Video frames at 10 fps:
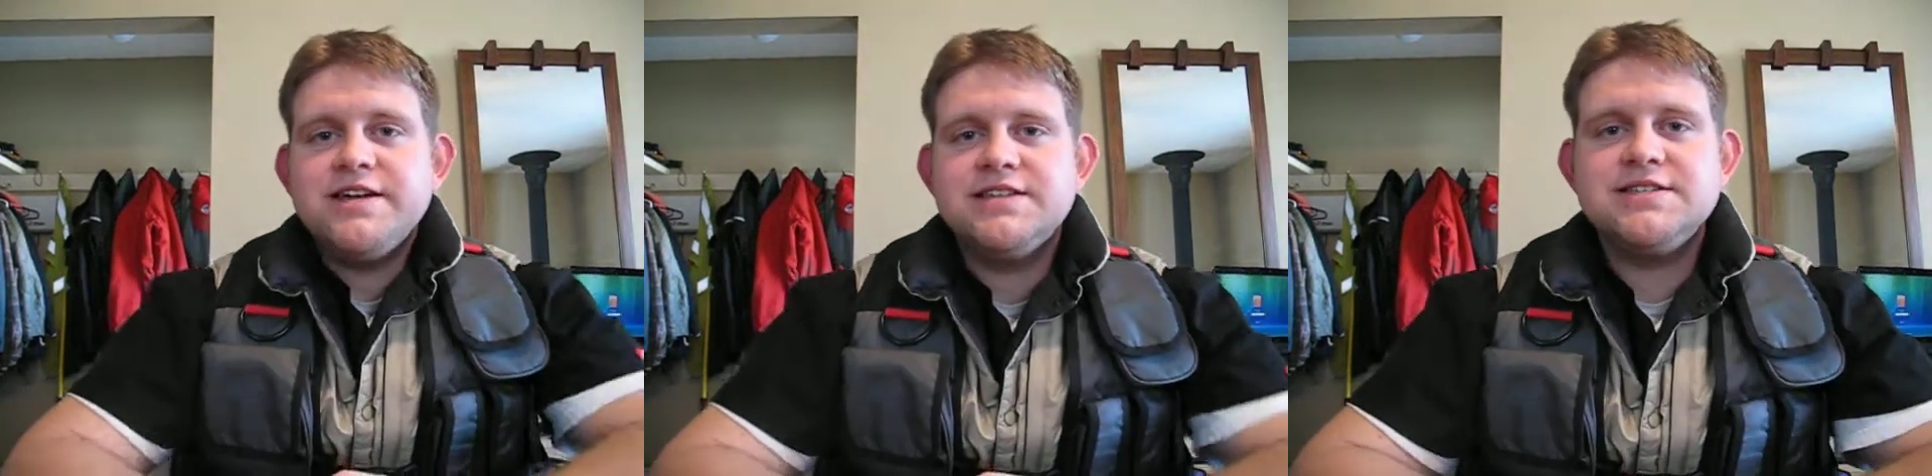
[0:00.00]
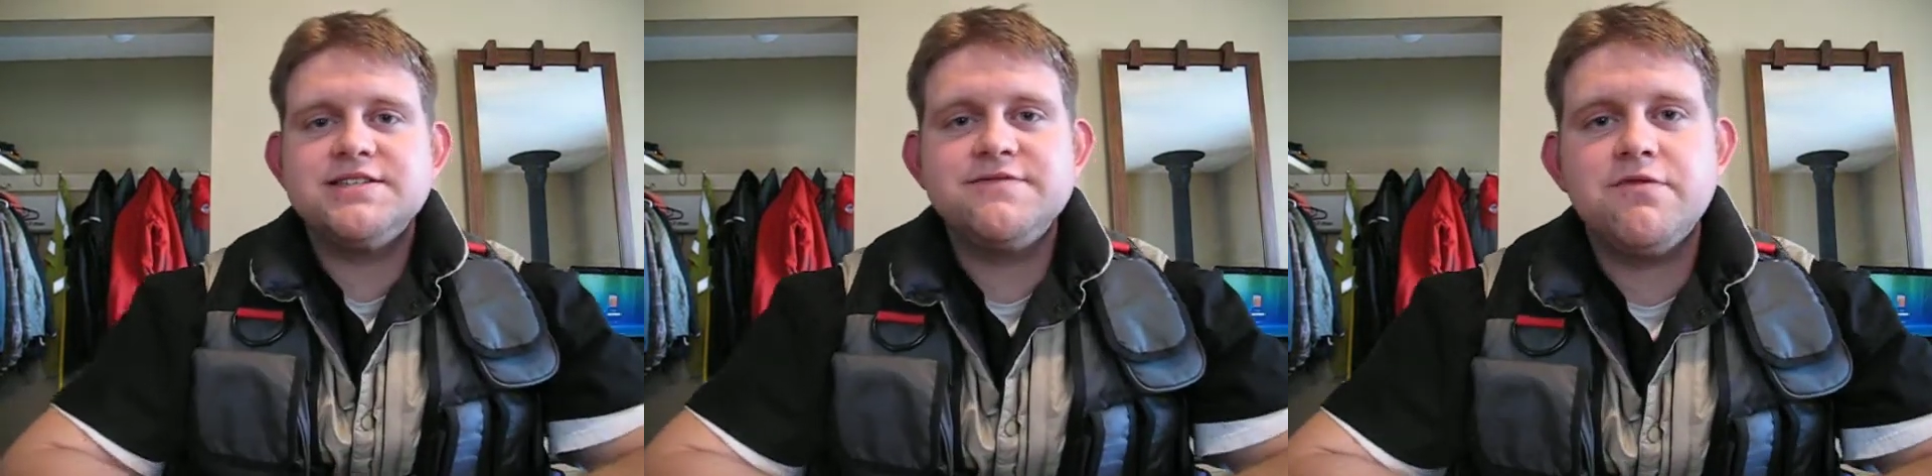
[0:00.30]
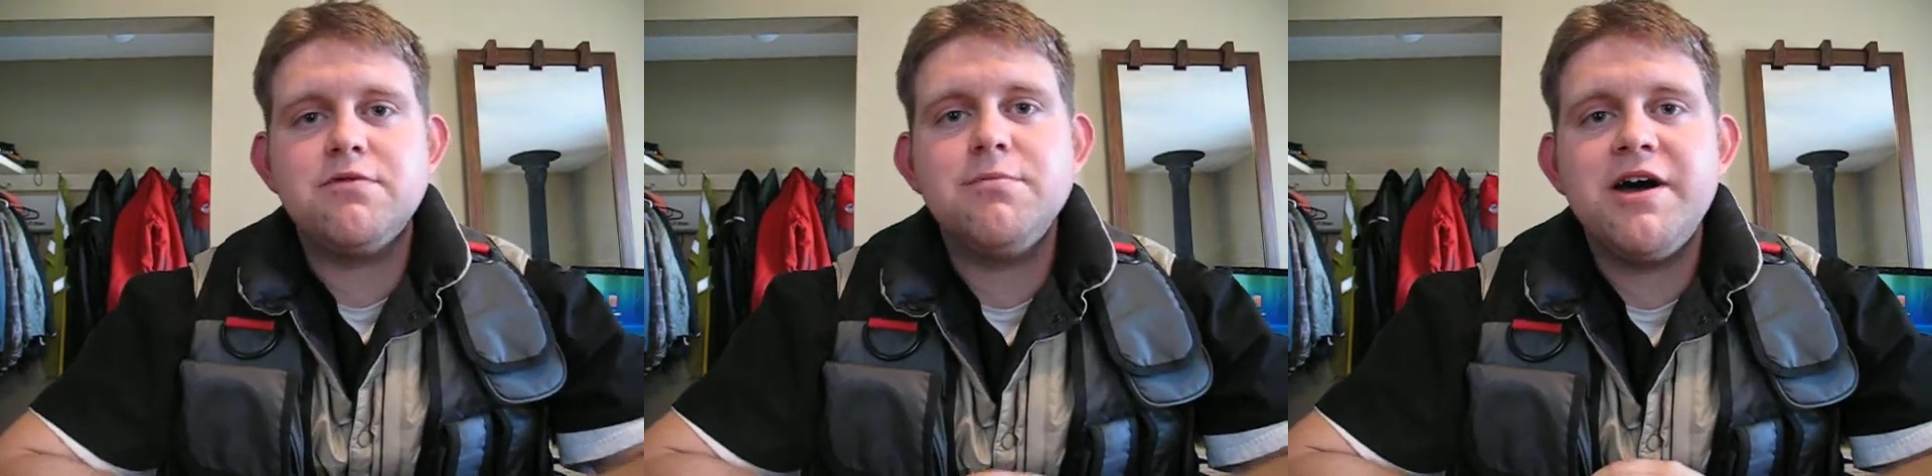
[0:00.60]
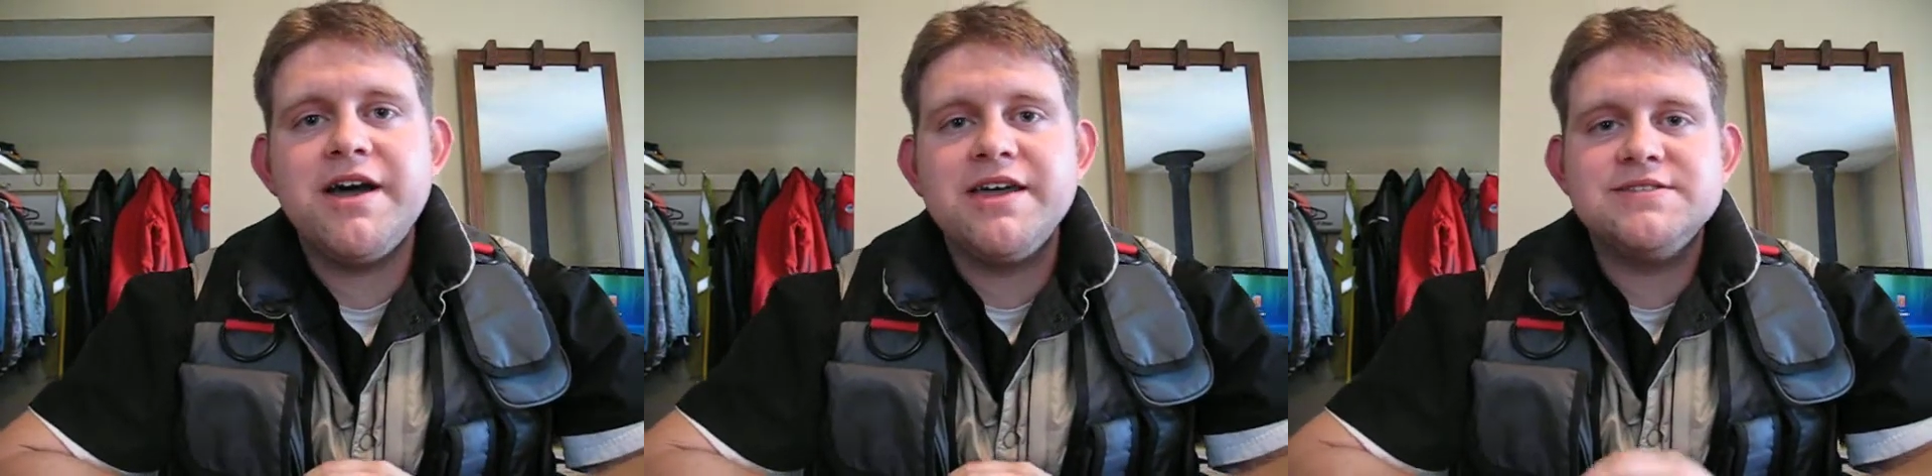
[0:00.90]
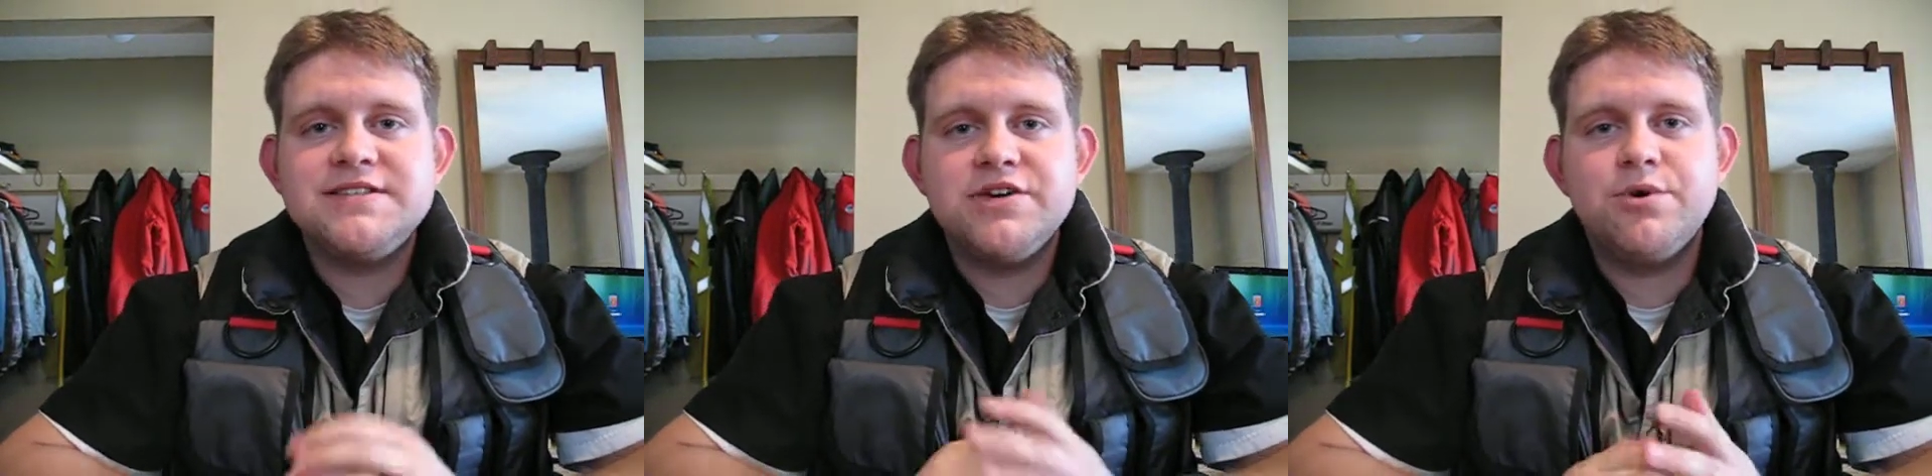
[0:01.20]
and this is for my
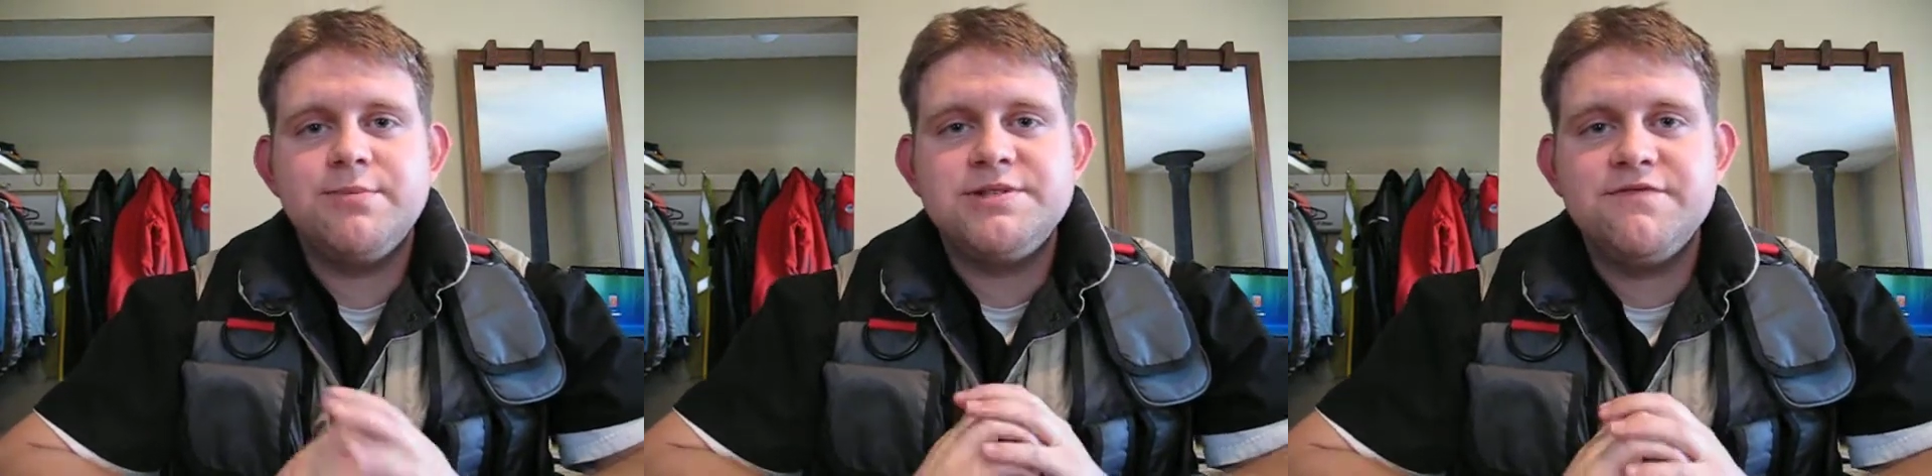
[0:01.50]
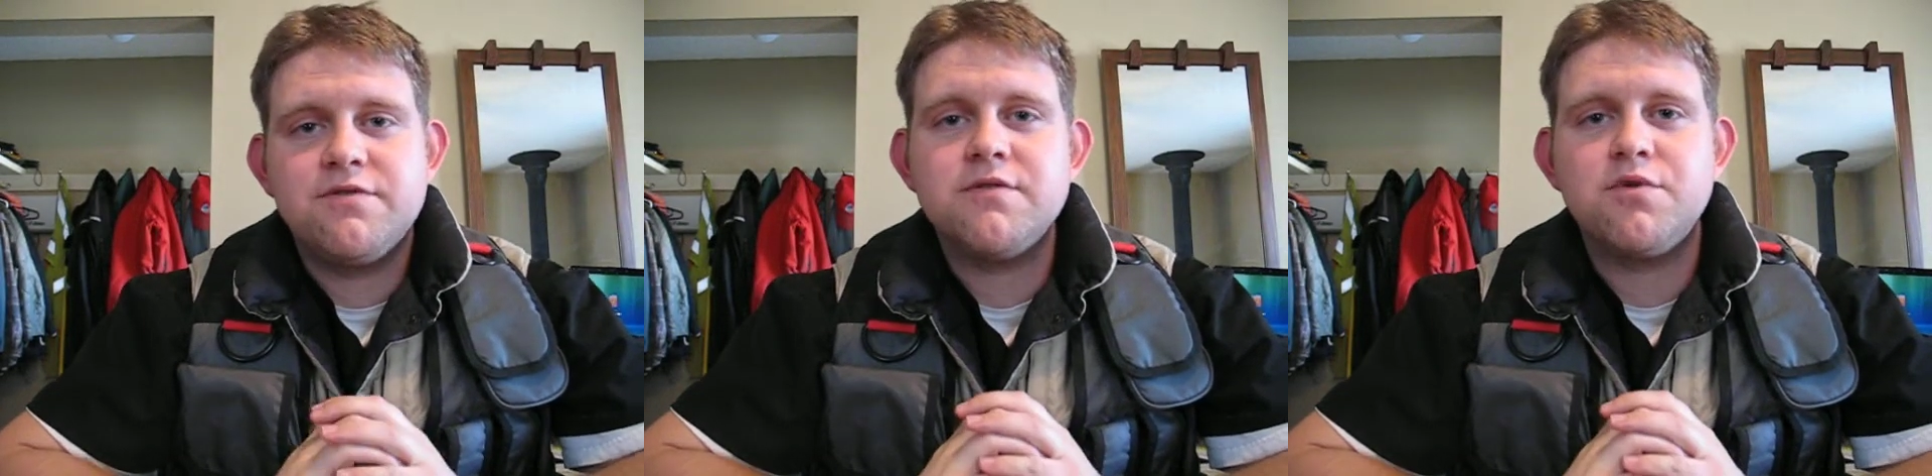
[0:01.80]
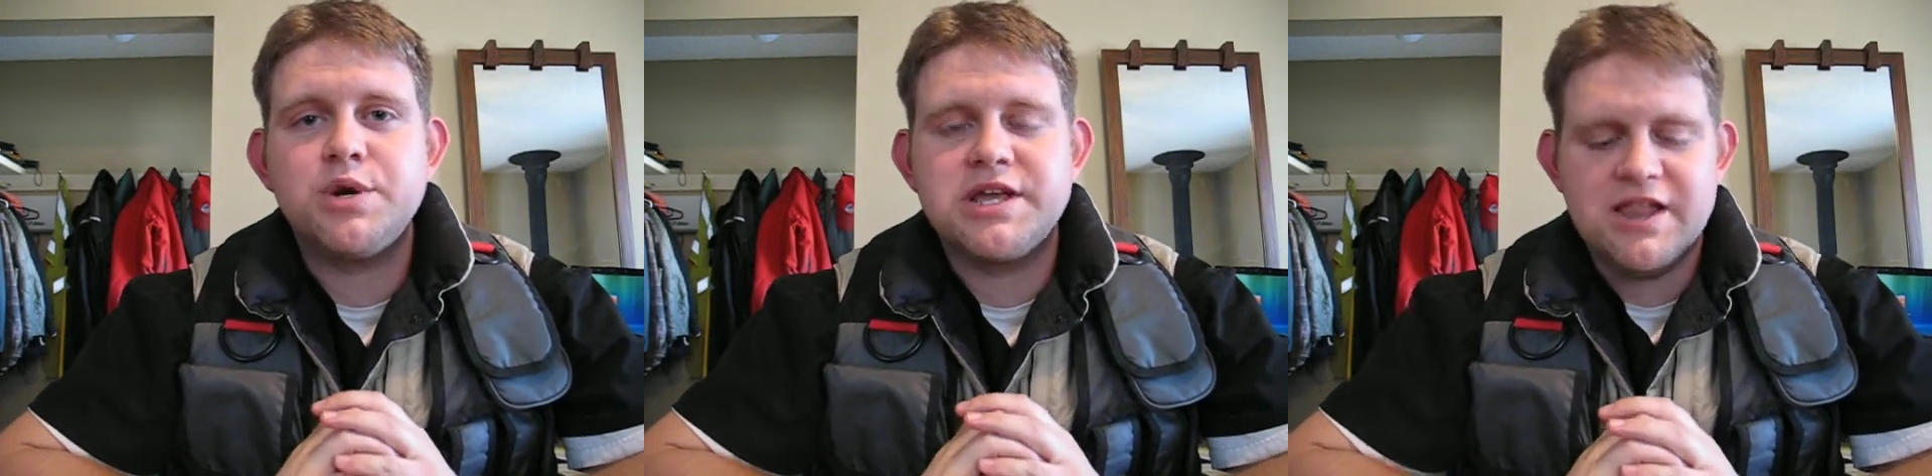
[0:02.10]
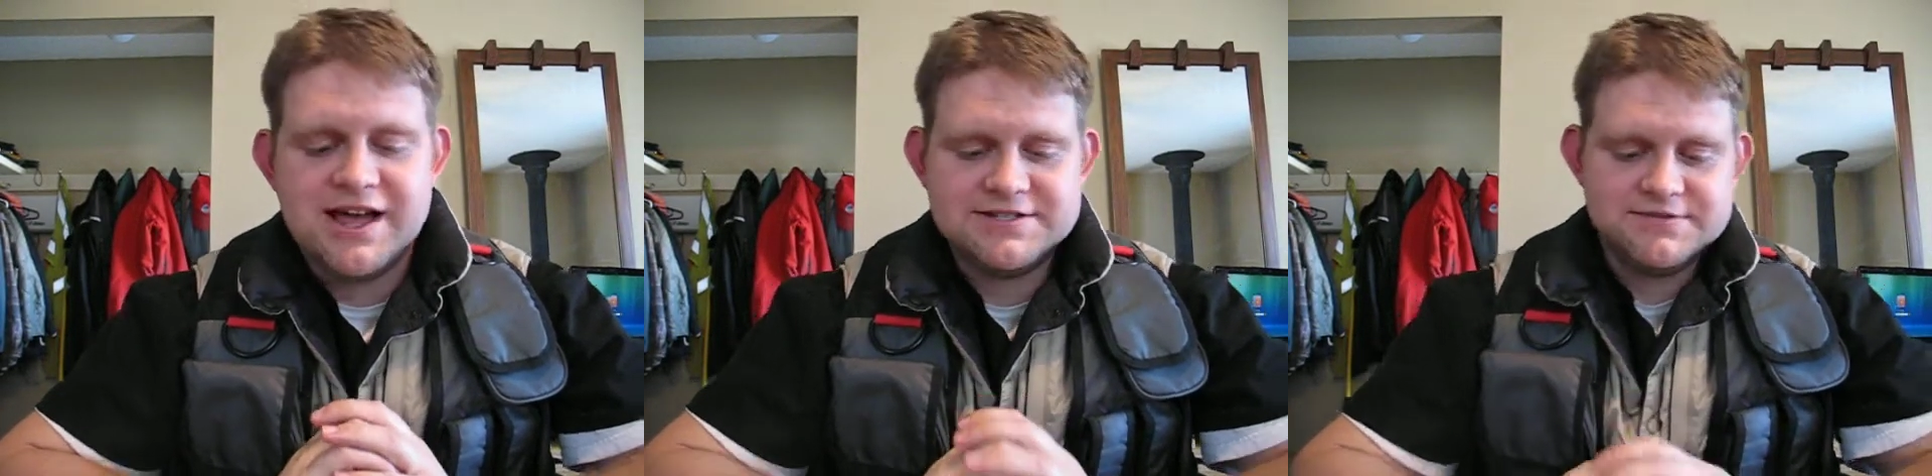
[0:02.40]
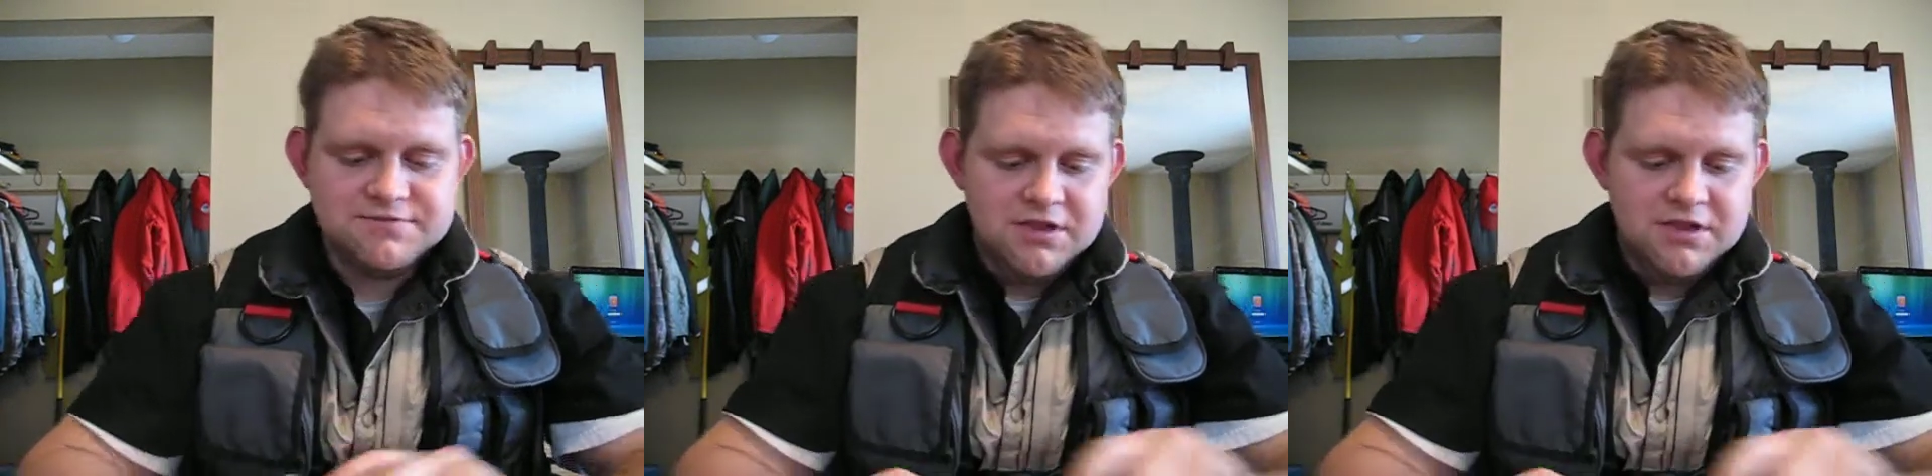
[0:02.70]
COMT 440 class.